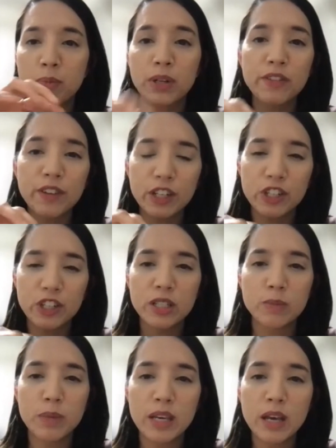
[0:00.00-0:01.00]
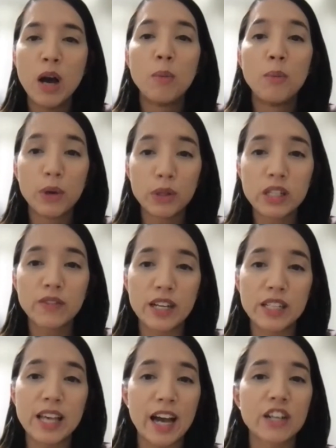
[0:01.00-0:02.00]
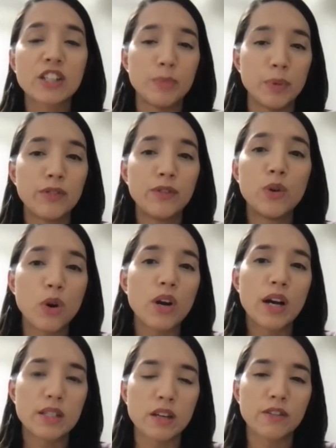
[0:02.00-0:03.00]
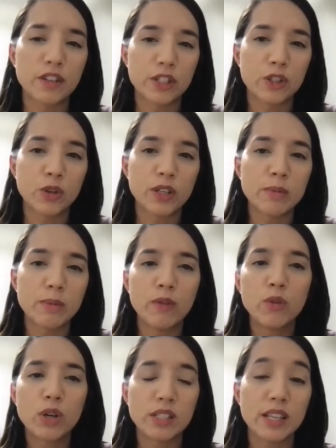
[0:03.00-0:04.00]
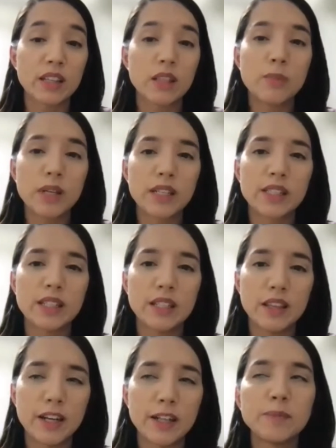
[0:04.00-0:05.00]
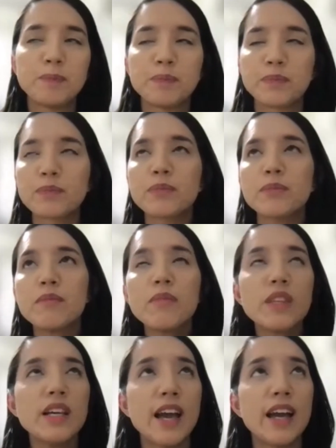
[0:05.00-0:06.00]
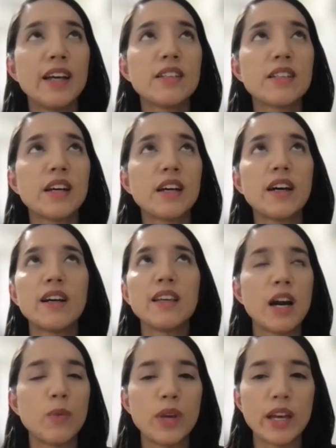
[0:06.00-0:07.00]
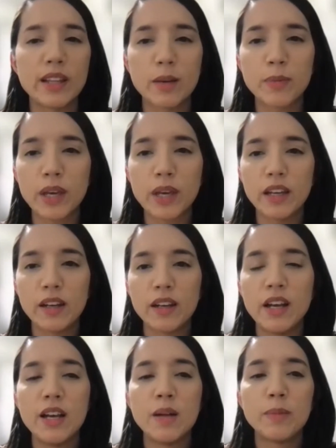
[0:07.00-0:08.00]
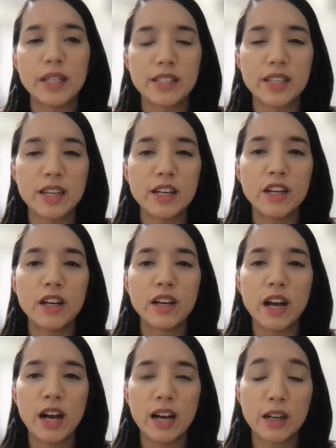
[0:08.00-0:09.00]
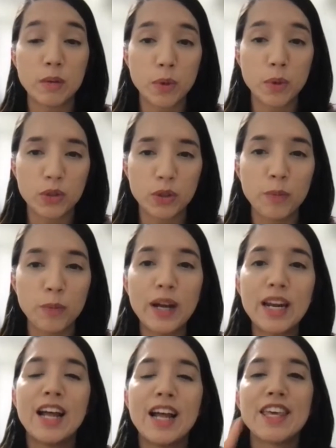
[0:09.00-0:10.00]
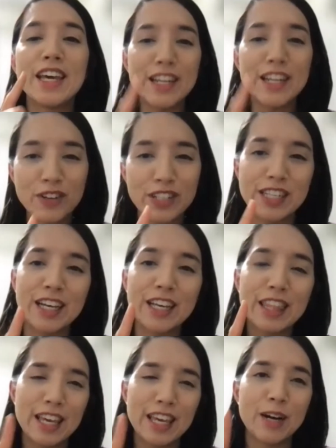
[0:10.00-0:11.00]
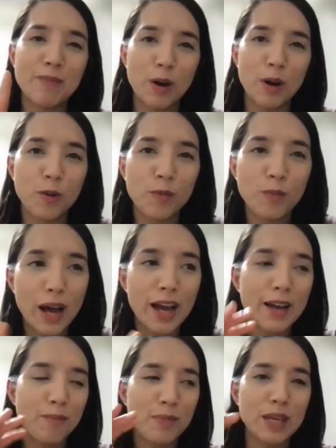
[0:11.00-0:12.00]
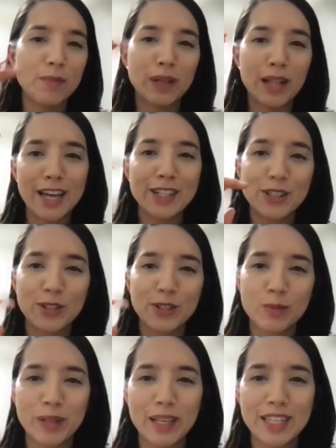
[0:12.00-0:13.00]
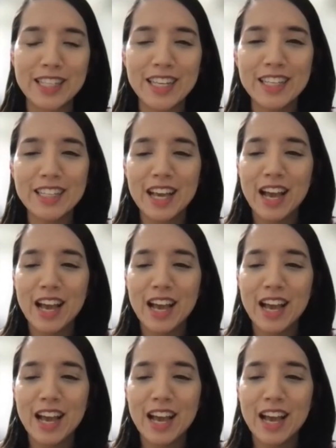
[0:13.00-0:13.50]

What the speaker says: prefecture as me, most of us actually put Fukuoka as our first choice, but Fukuoka is like the biggest city there. And we ended up getting places in Kumamoto. But the interesting thing about me applying to those places,